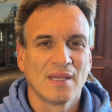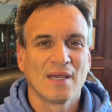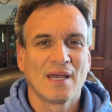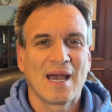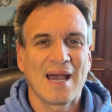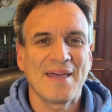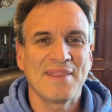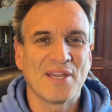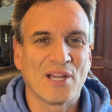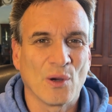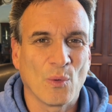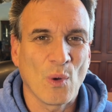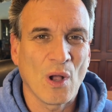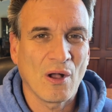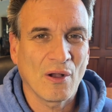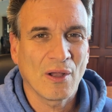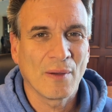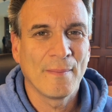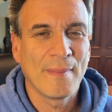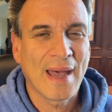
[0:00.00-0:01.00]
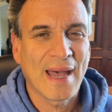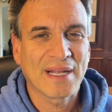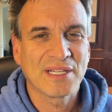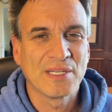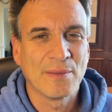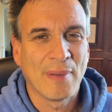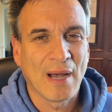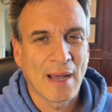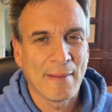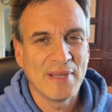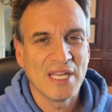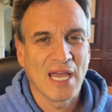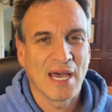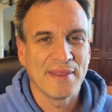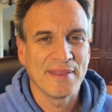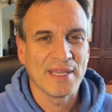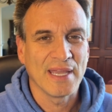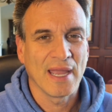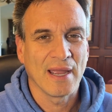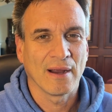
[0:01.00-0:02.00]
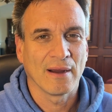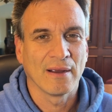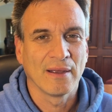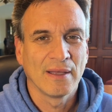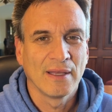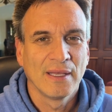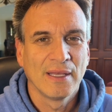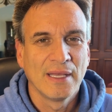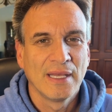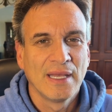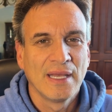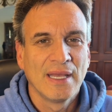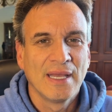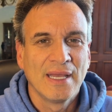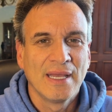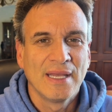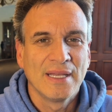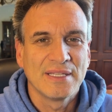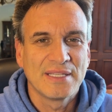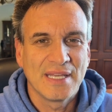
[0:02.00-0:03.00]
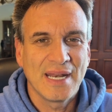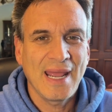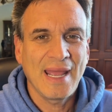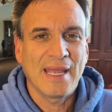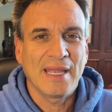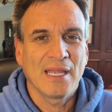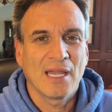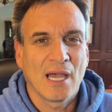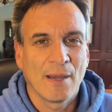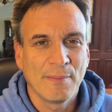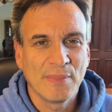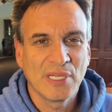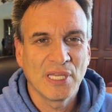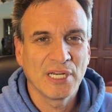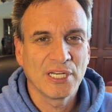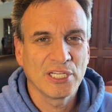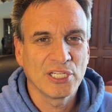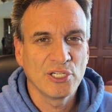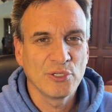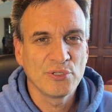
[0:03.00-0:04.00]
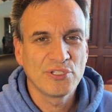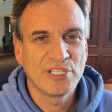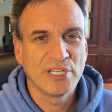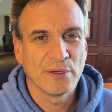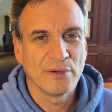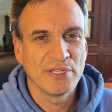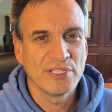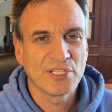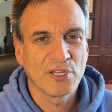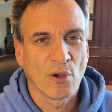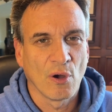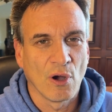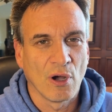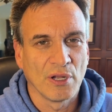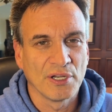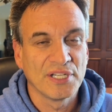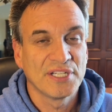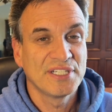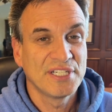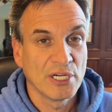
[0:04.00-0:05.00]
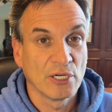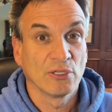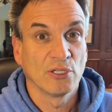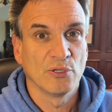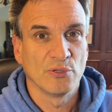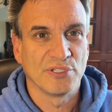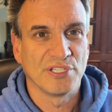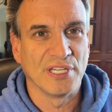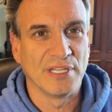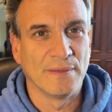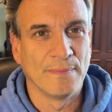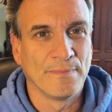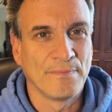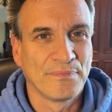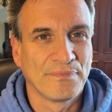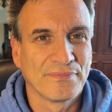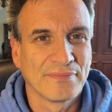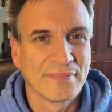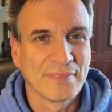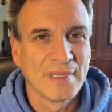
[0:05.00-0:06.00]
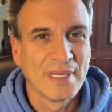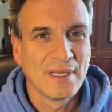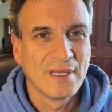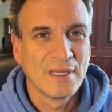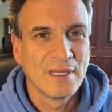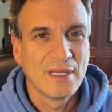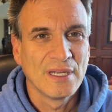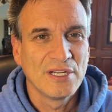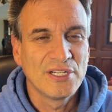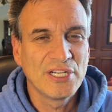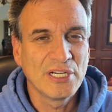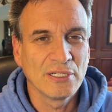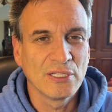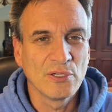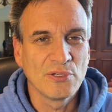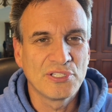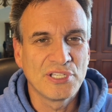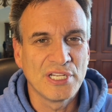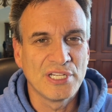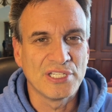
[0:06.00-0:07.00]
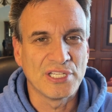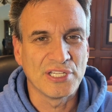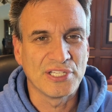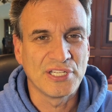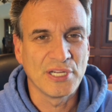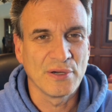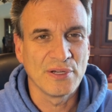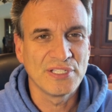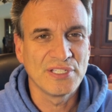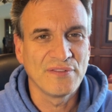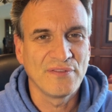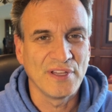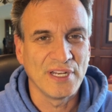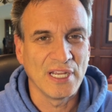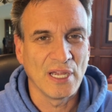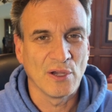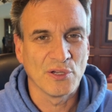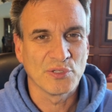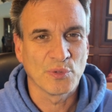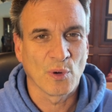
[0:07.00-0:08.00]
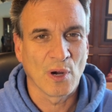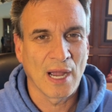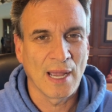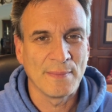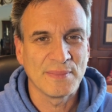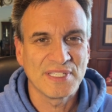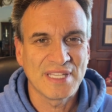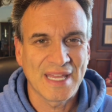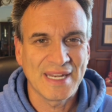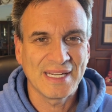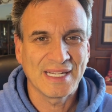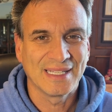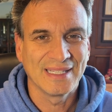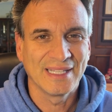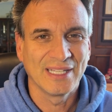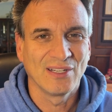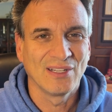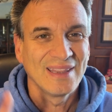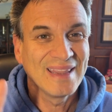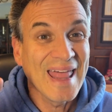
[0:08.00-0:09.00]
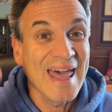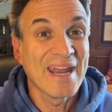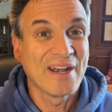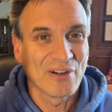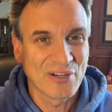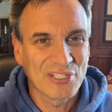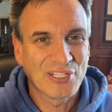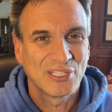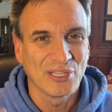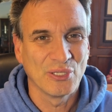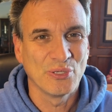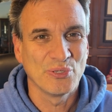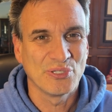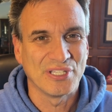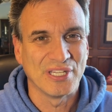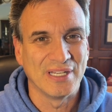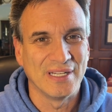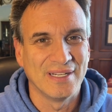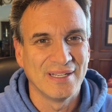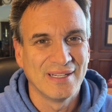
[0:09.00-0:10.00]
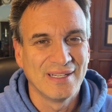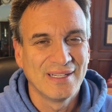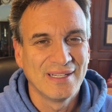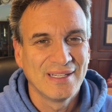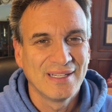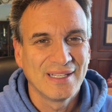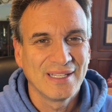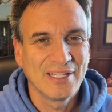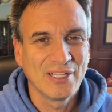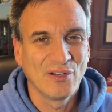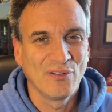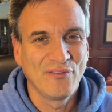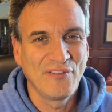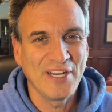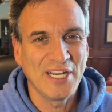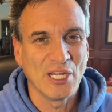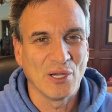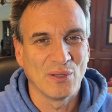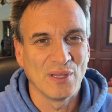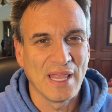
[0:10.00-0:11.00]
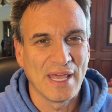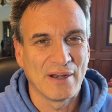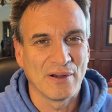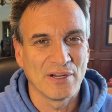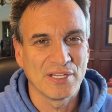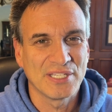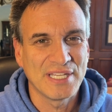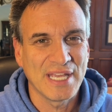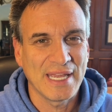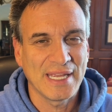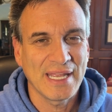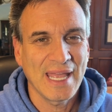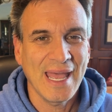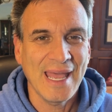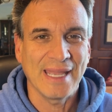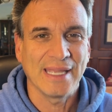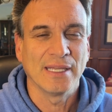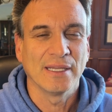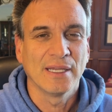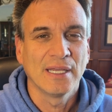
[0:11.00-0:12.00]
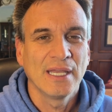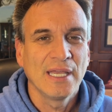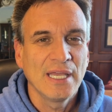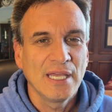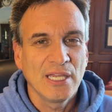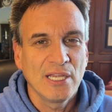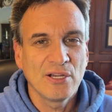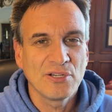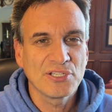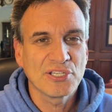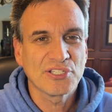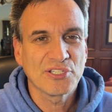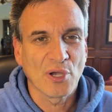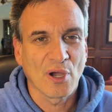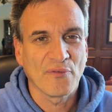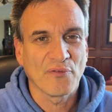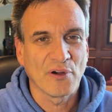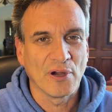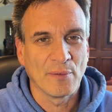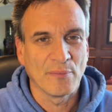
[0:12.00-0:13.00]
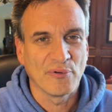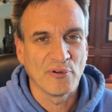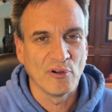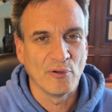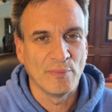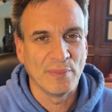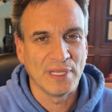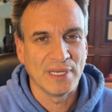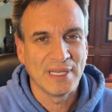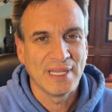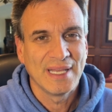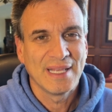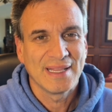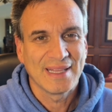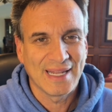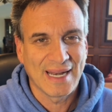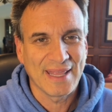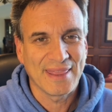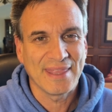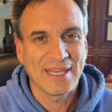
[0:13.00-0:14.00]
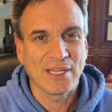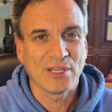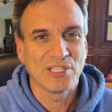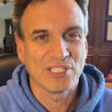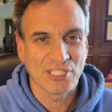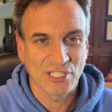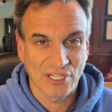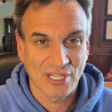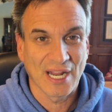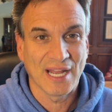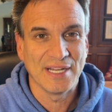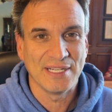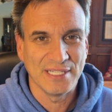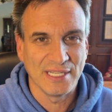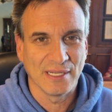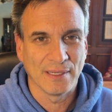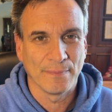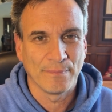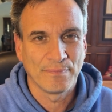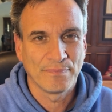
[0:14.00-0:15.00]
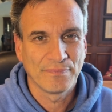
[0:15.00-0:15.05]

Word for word: Hi there, welcome back to Bobby on the Air. Today, I'm beginning a new series called Dear Lucid. Dear Lucid is a series of videos where I'm sending a little letter to Lucid, a little video letter saying, hey, here's a software improvement that I think is a good idea.